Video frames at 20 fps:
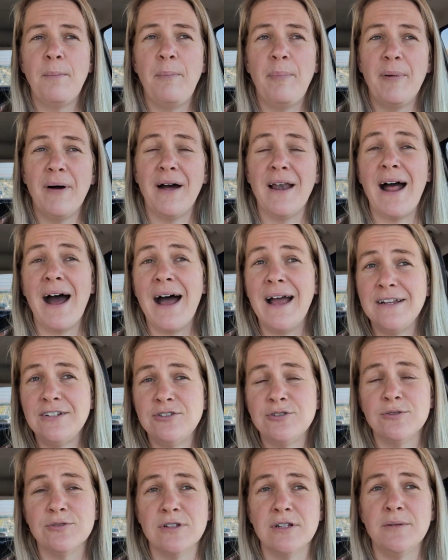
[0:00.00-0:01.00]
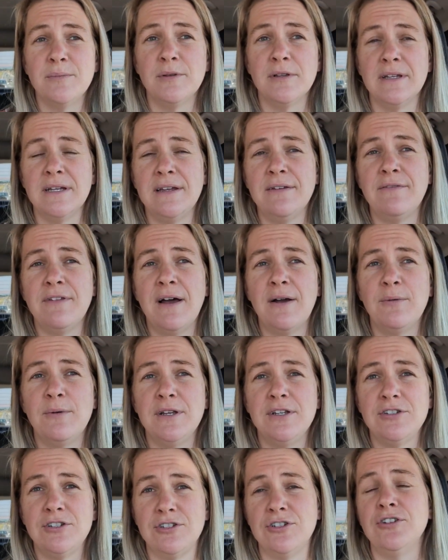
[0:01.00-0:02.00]
But I truly believe that
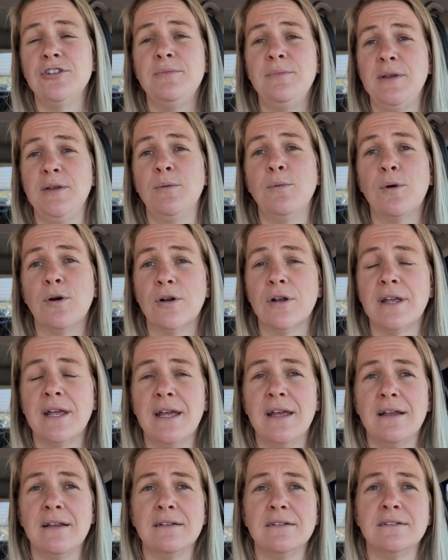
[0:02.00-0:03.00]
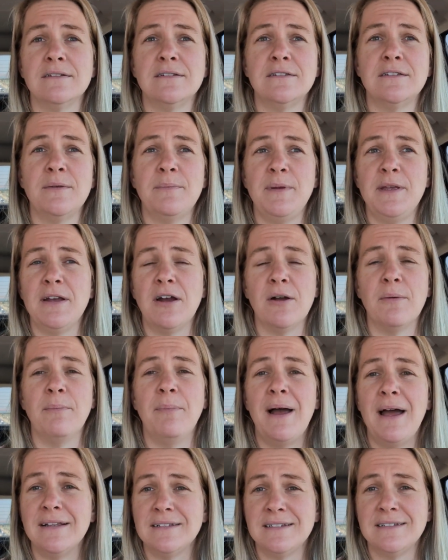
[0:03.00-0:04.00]
we should be working to be our
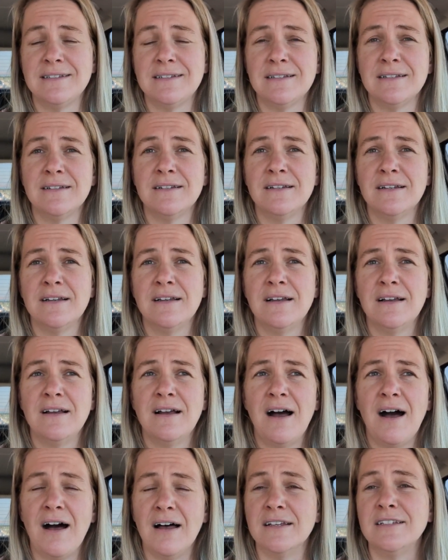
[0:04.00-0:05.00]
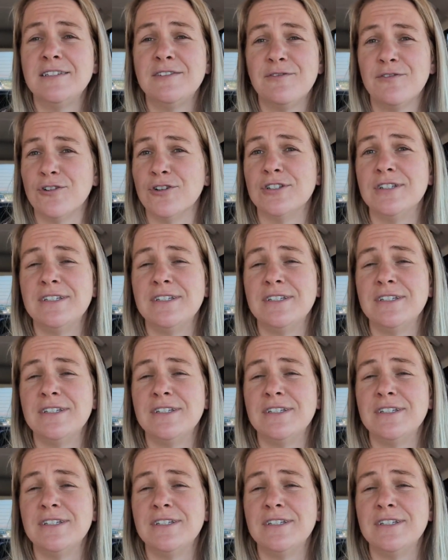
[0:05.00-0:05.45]
best us for